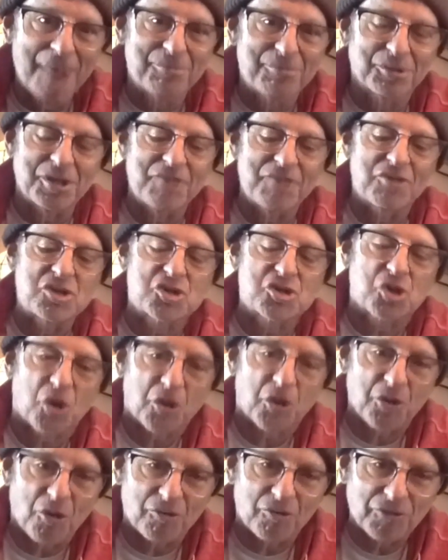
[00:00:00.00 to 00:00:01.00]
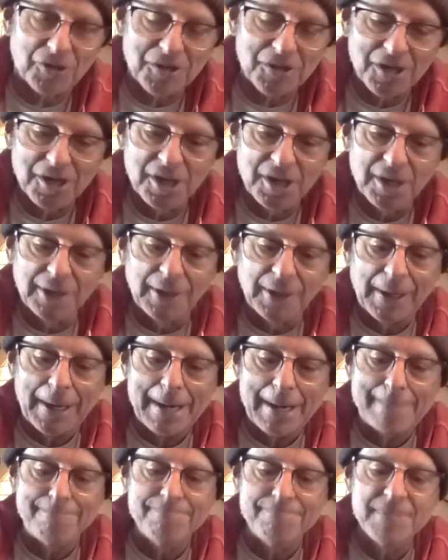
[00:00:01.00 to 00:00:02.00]
I believe in turnover.
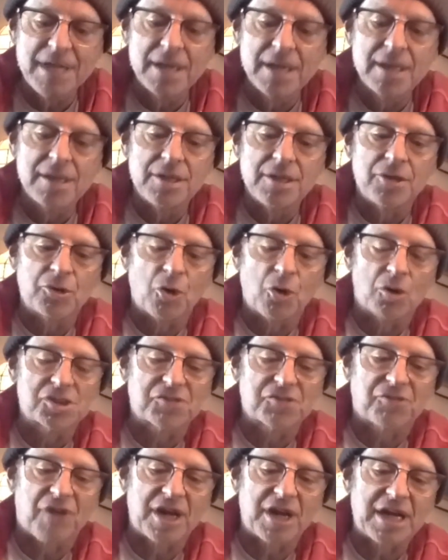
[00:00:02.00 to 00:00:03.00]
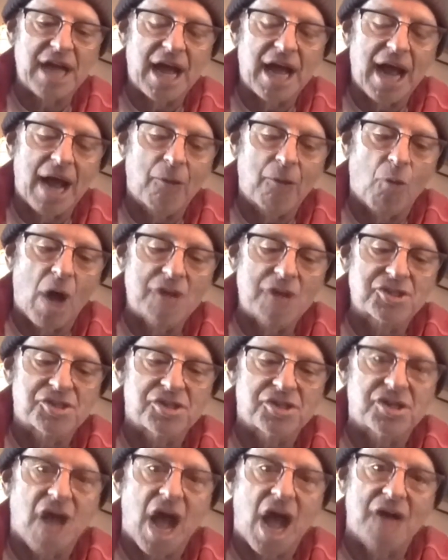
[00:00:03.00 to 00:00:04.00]
Um, you know, it's funny. I, I
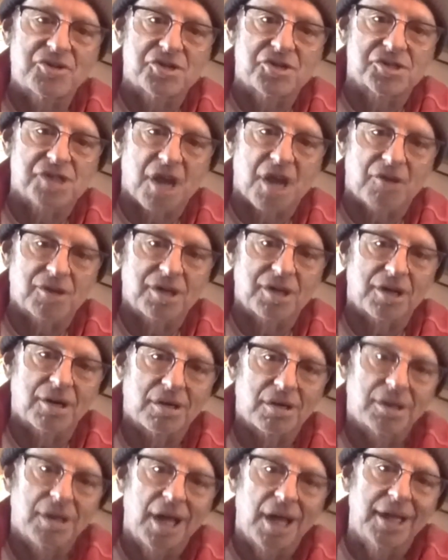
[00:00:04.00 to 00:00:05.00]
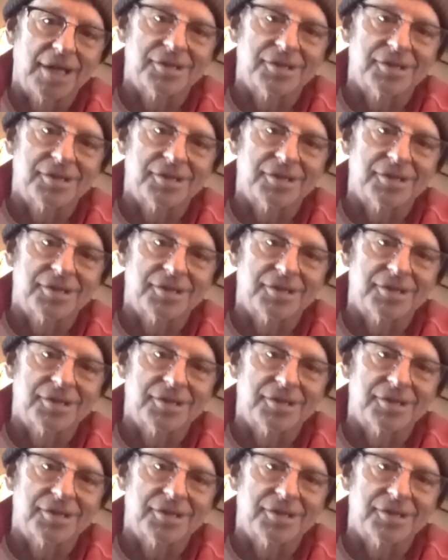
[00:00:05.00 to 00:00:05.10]
watch the Dodgers out here.